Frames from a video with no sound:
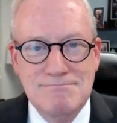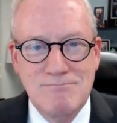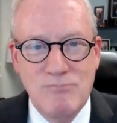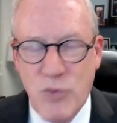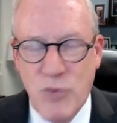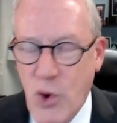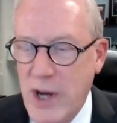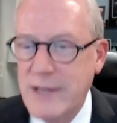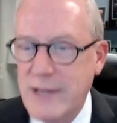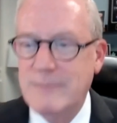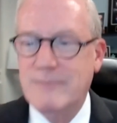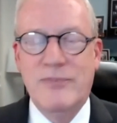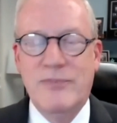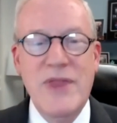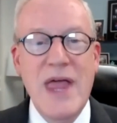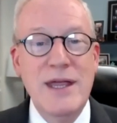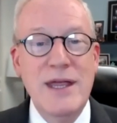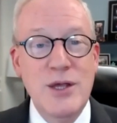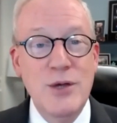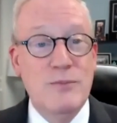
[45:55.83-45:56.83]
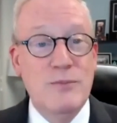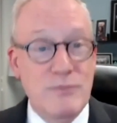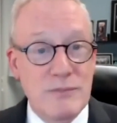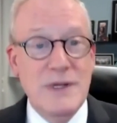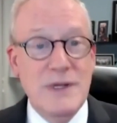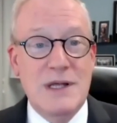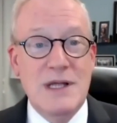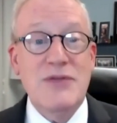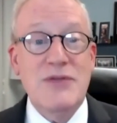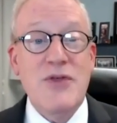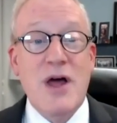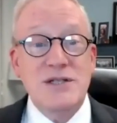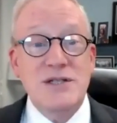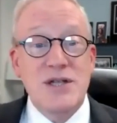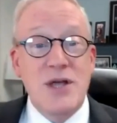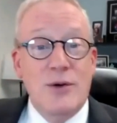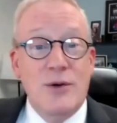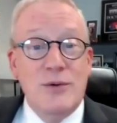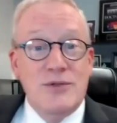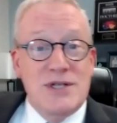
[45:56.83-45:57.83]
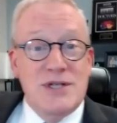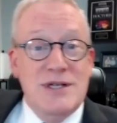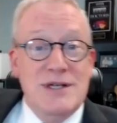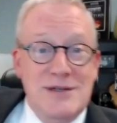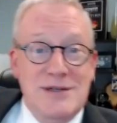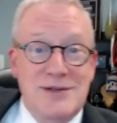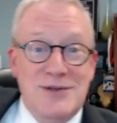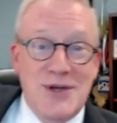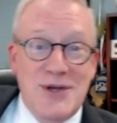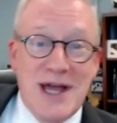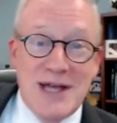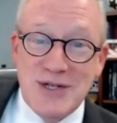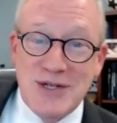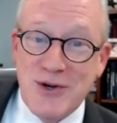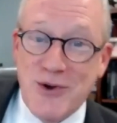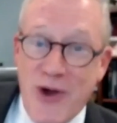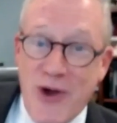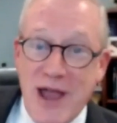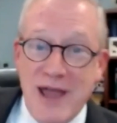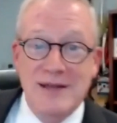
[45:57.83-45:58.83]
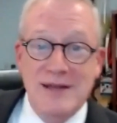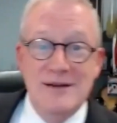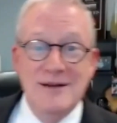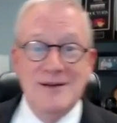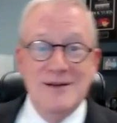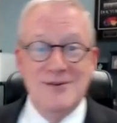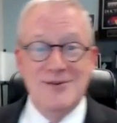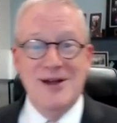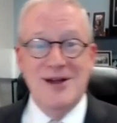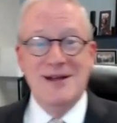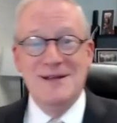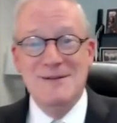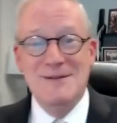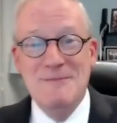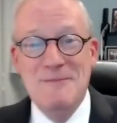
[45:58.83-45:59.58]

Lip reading: Great, thank you. I thought so. See, you guys are great, right?